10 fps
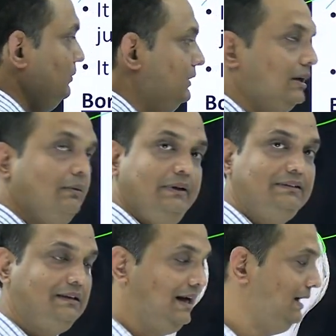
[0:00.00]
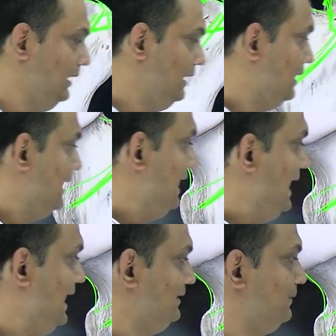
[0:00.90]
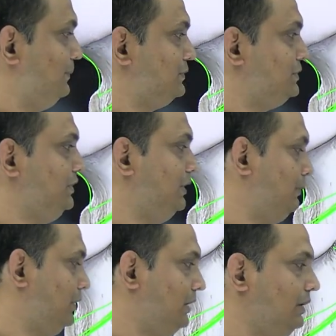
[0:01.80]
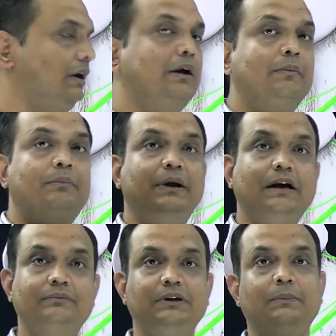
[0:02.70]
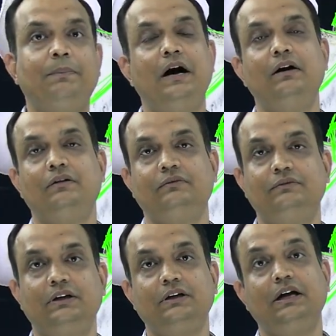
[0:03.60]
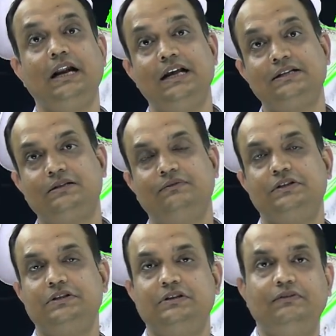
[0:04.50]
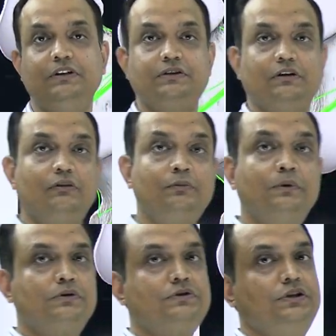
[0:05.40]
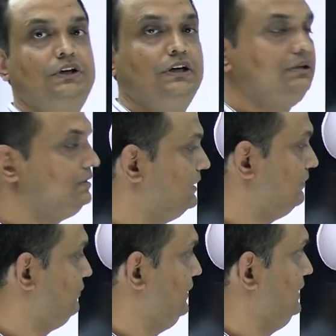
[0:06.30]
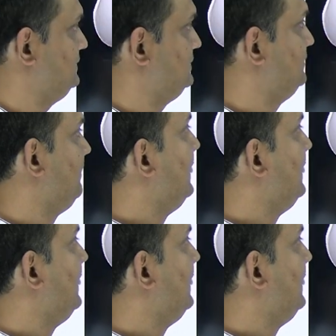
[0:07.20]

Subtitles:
you in the coming slide, and the posterior border become the part of the crest, which is a feature of posterior surface.